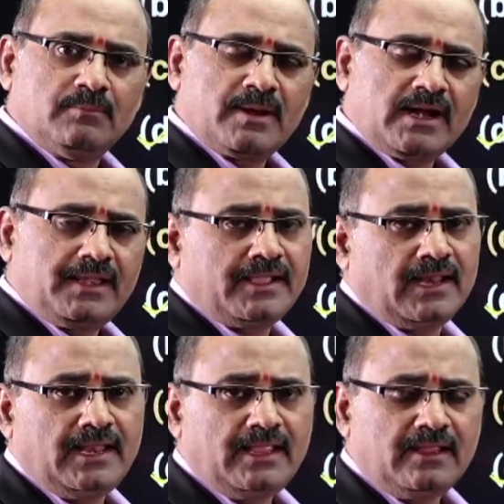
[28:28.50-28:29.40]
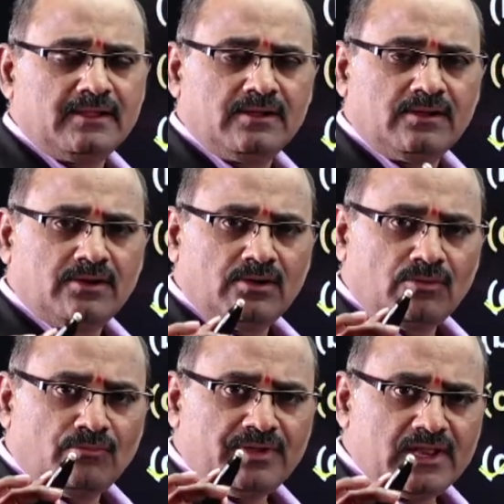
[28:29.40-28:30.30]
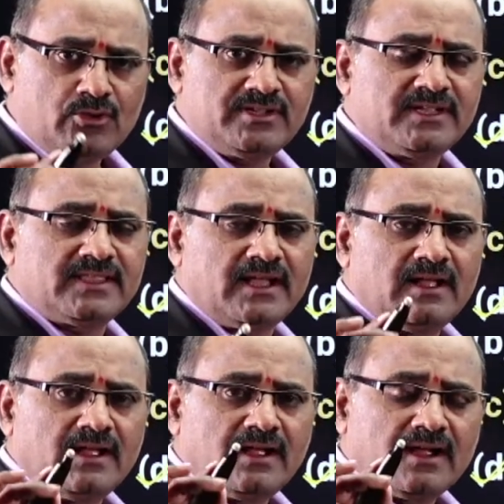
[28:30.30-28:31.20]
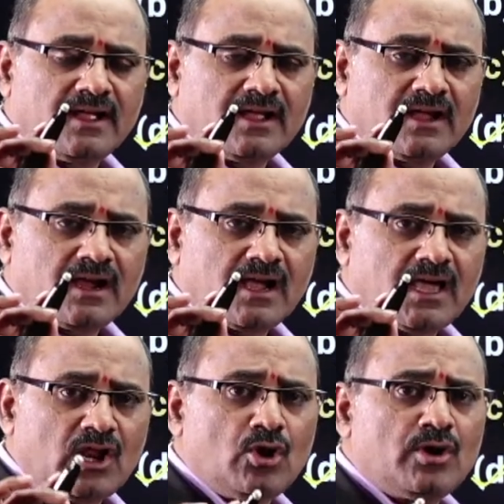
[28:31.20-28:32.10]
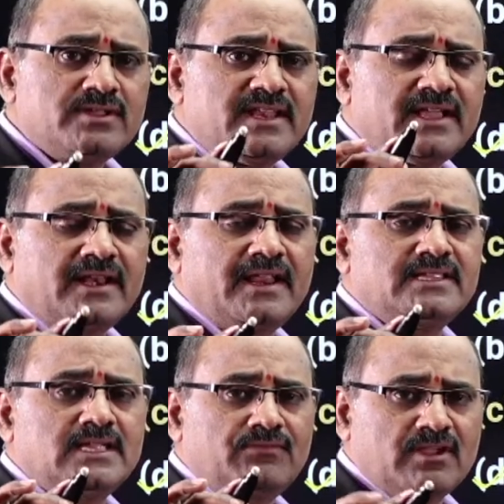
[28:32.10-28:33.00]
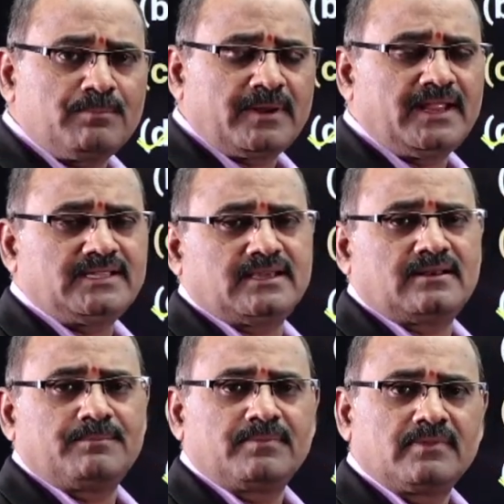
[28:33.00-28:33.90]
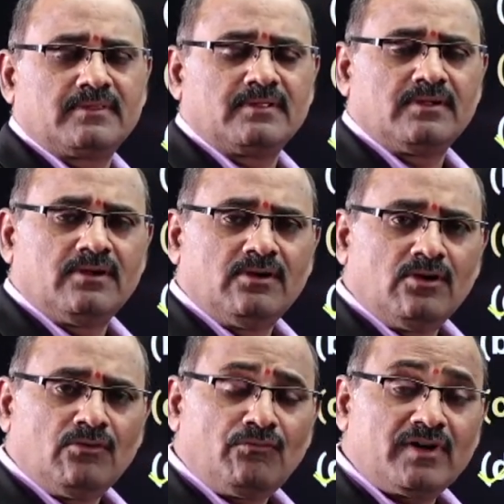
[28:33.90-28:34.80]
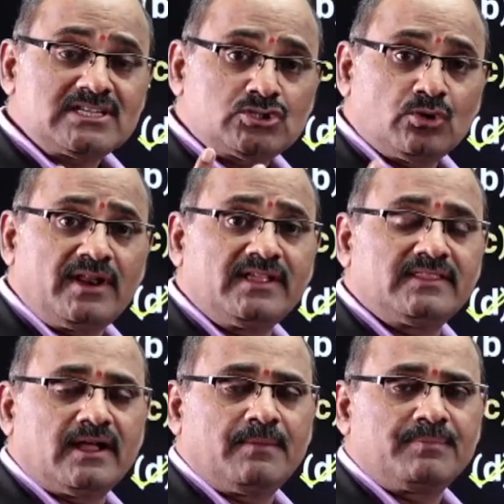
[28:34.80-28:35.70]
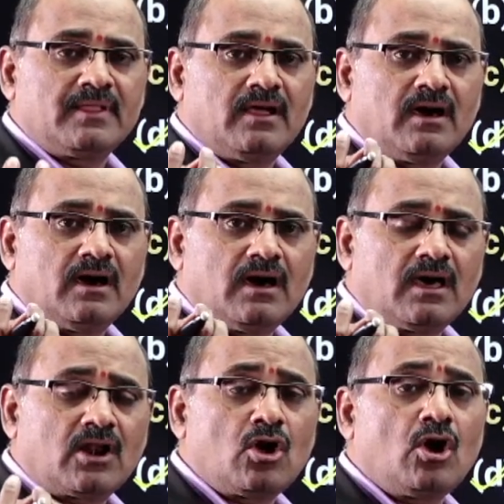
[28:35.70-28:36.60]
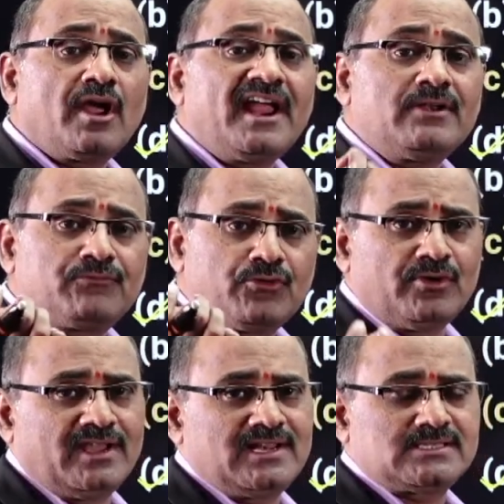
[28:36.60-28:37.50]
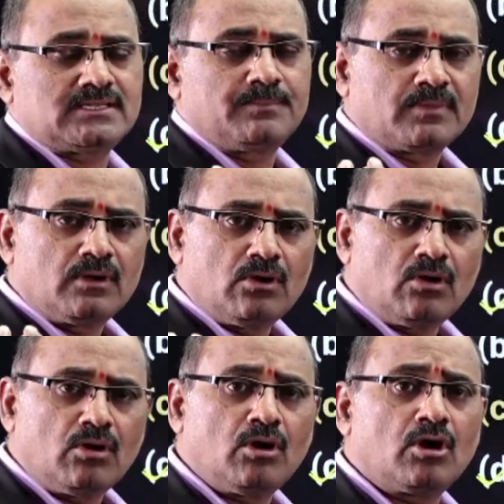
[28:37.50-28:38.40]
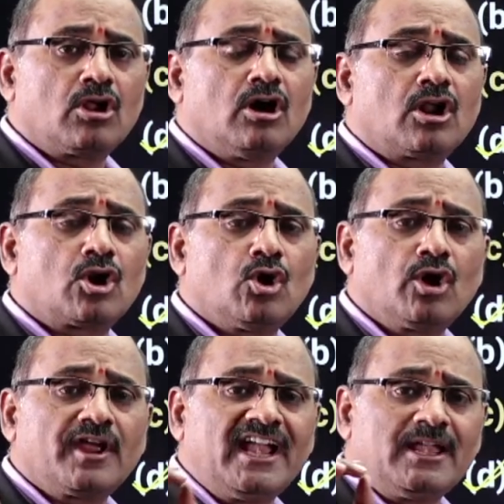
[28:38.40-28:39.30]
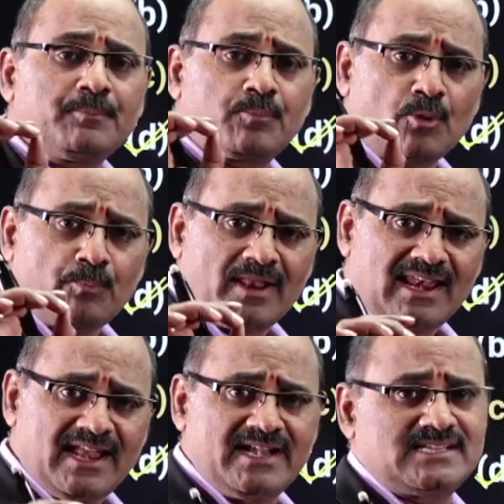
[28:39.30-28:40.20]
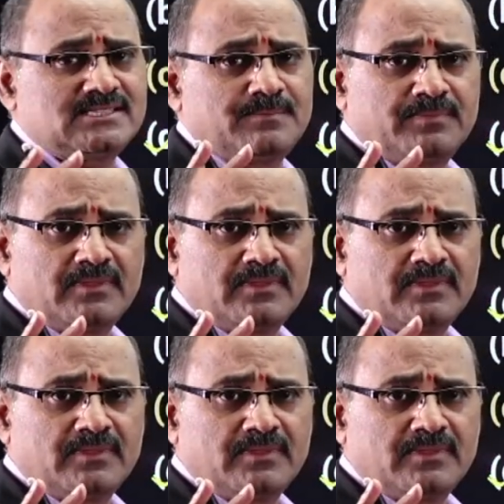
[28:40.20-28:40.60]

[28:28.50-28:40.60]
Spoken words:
Practically, we are using the cryogenic range of temperature for storing the rocket fuels or rocket propellants.